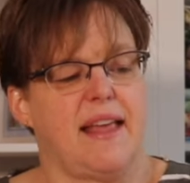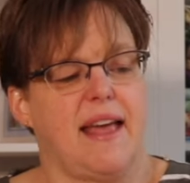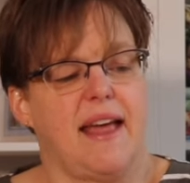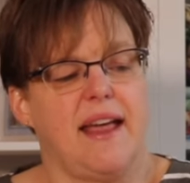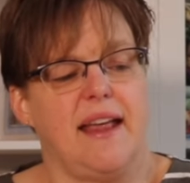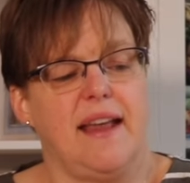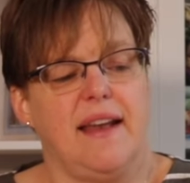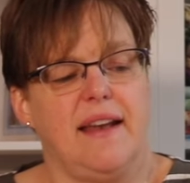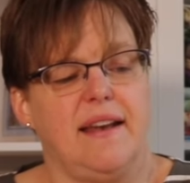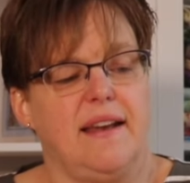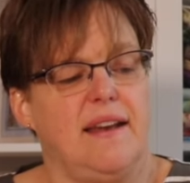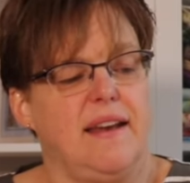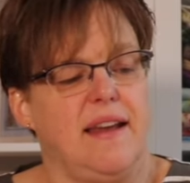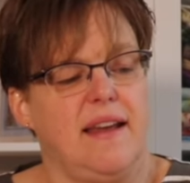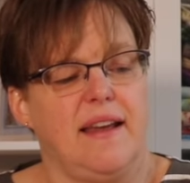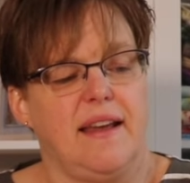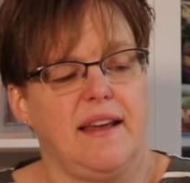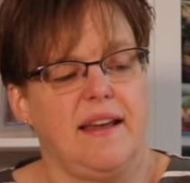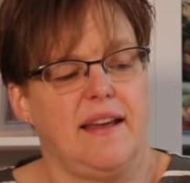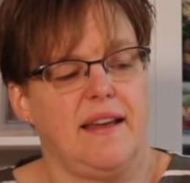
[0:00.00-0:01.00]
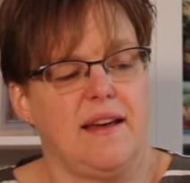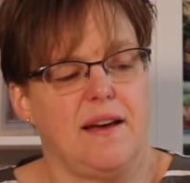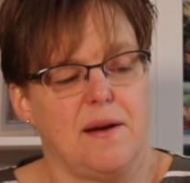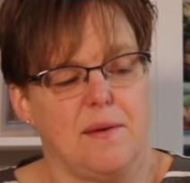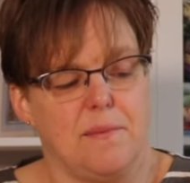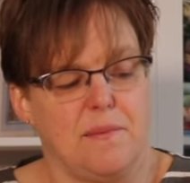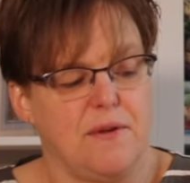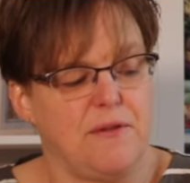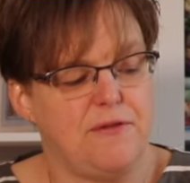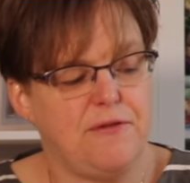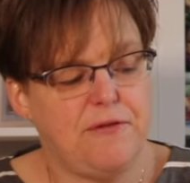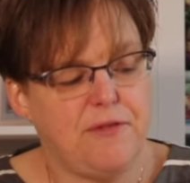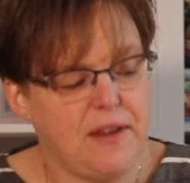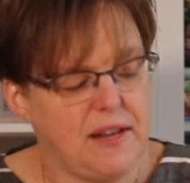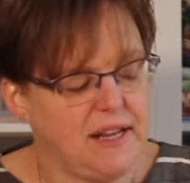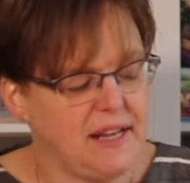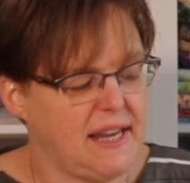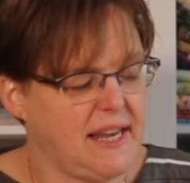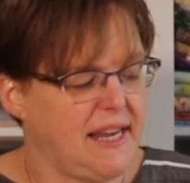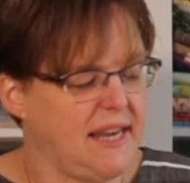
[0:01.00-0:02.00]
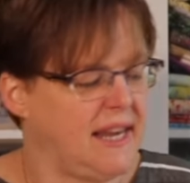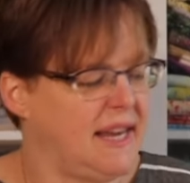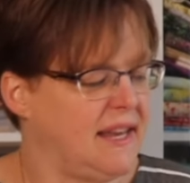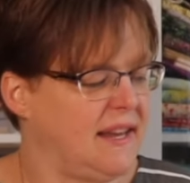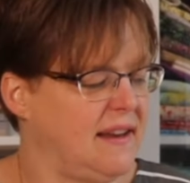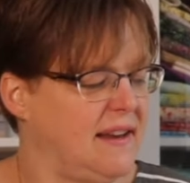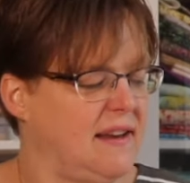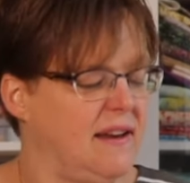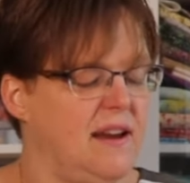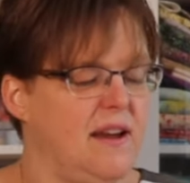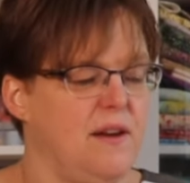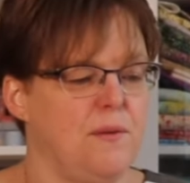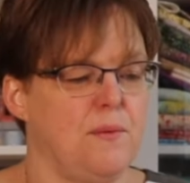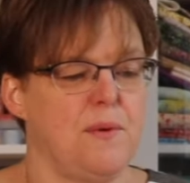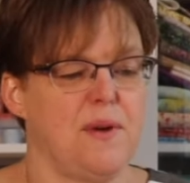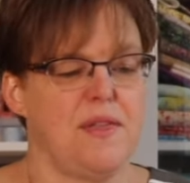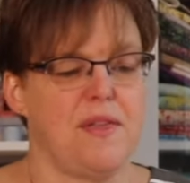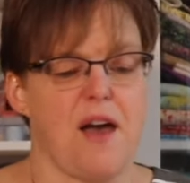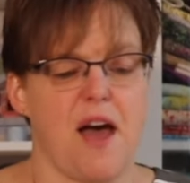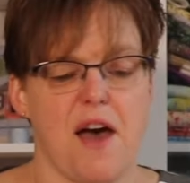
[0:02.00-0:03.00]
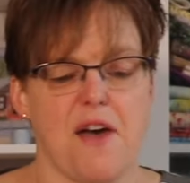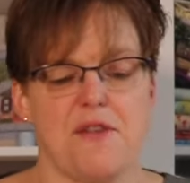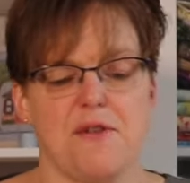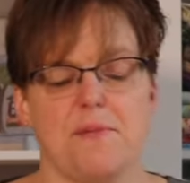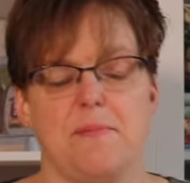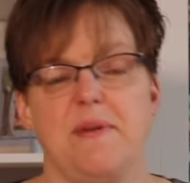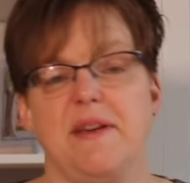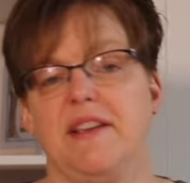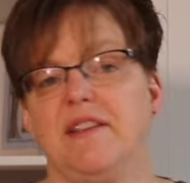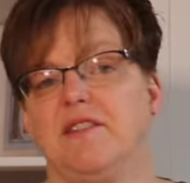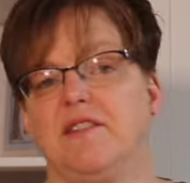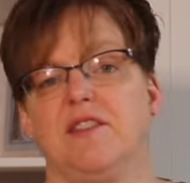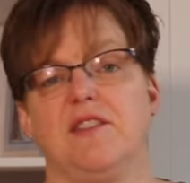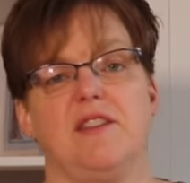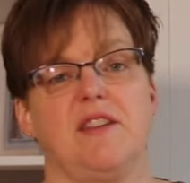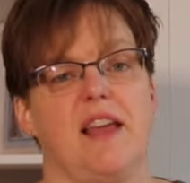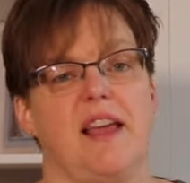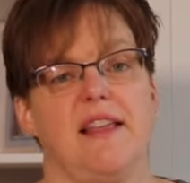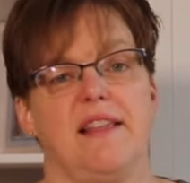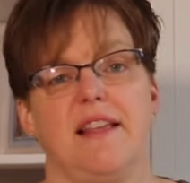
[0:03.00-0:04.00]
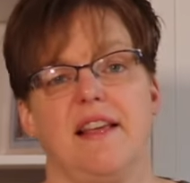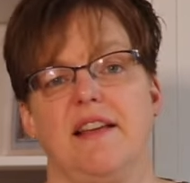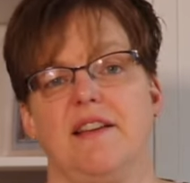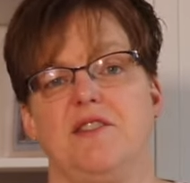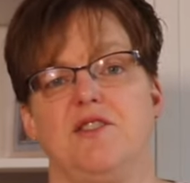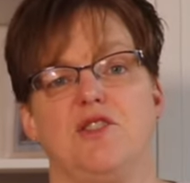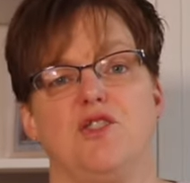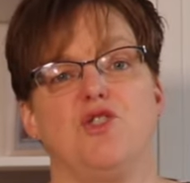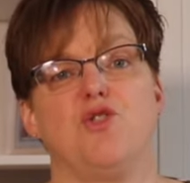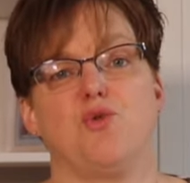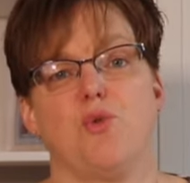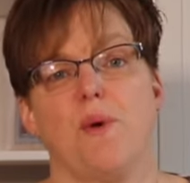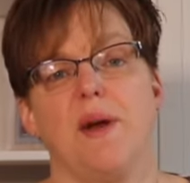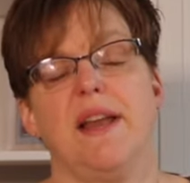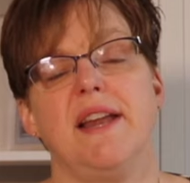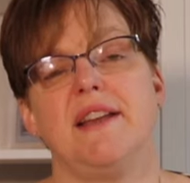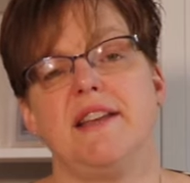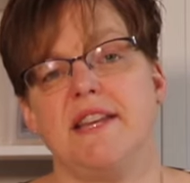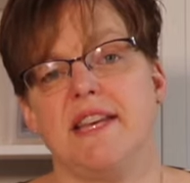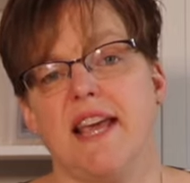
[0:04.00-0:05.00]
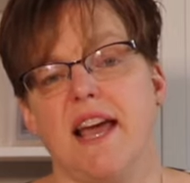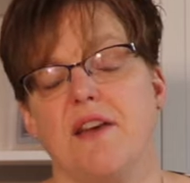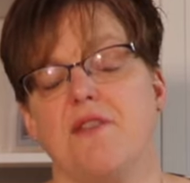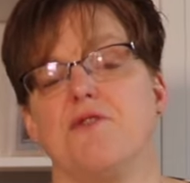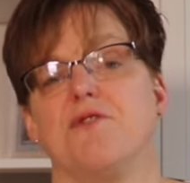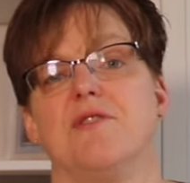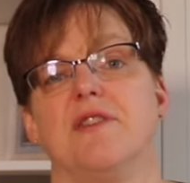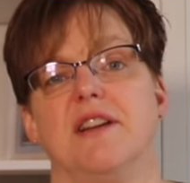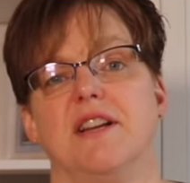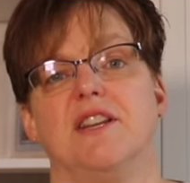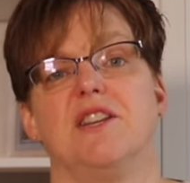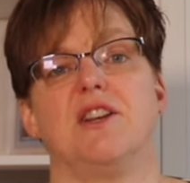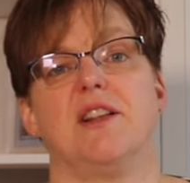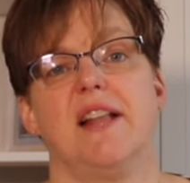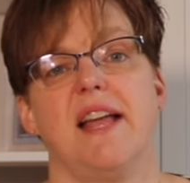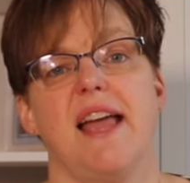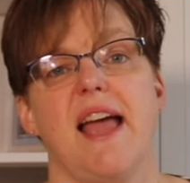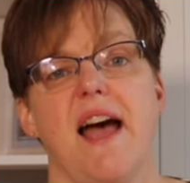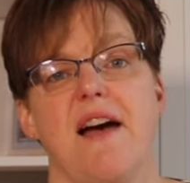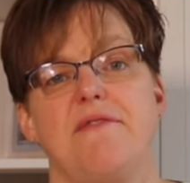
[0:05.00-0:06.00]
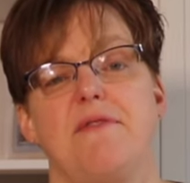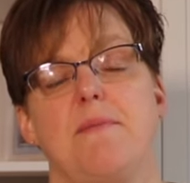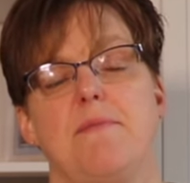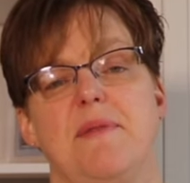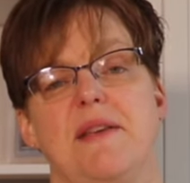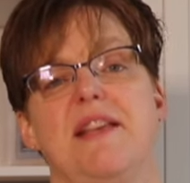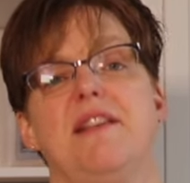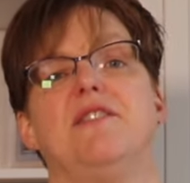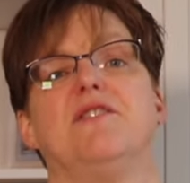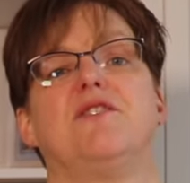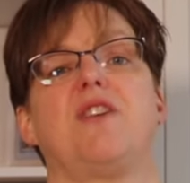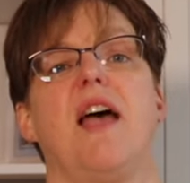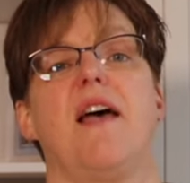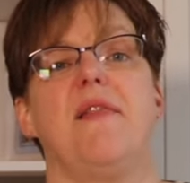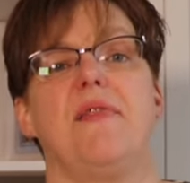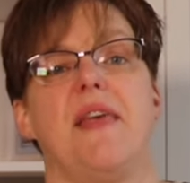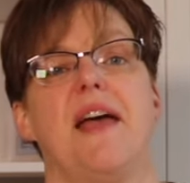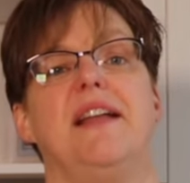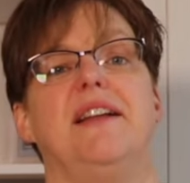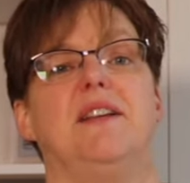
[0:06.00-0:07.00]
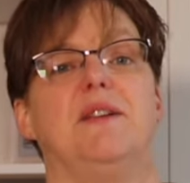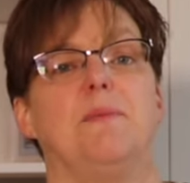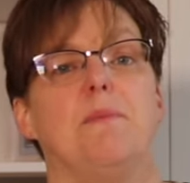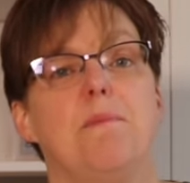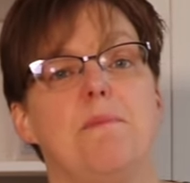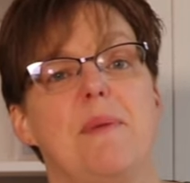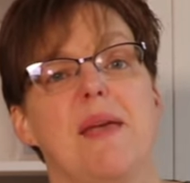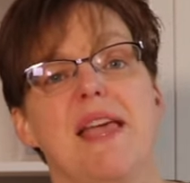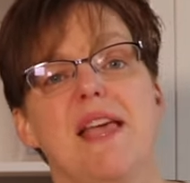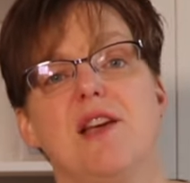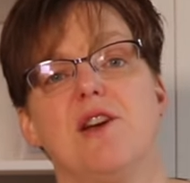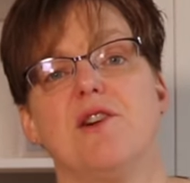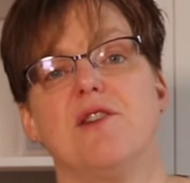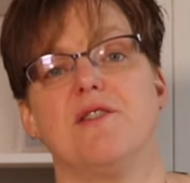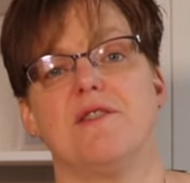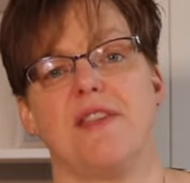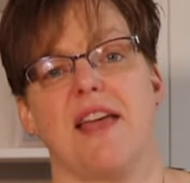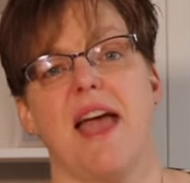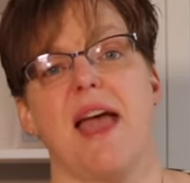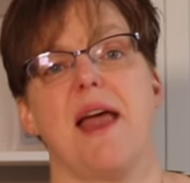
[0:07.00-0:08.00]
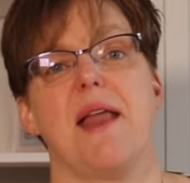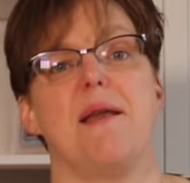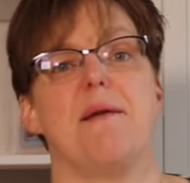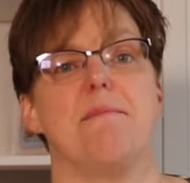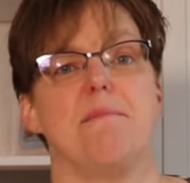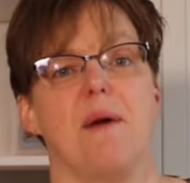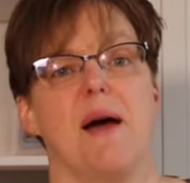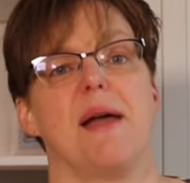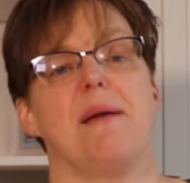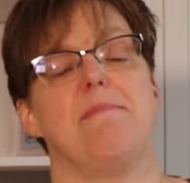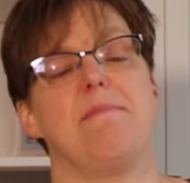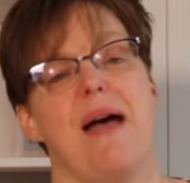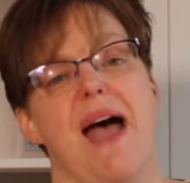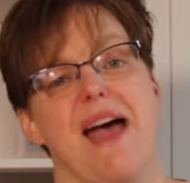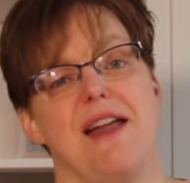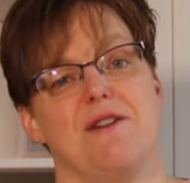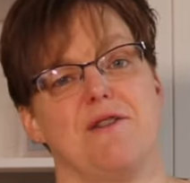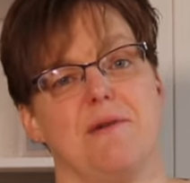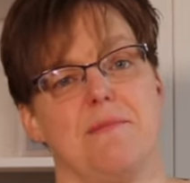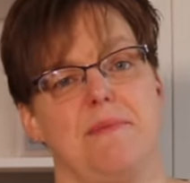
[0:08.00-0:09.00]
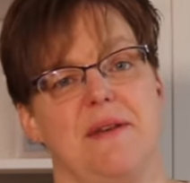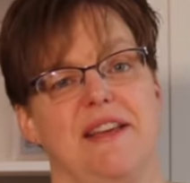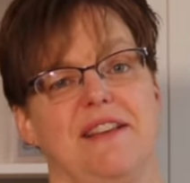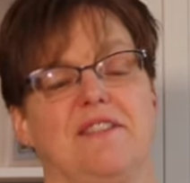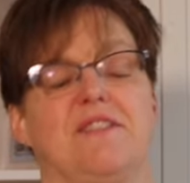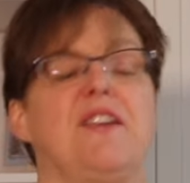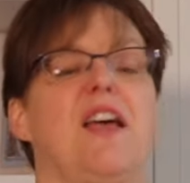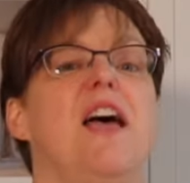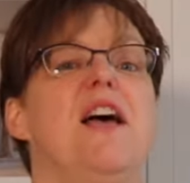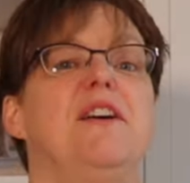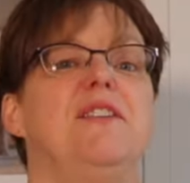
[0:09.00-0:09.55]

then filling in with other pieces and then just joining together until I have a piece that is bigger than my pattern piece.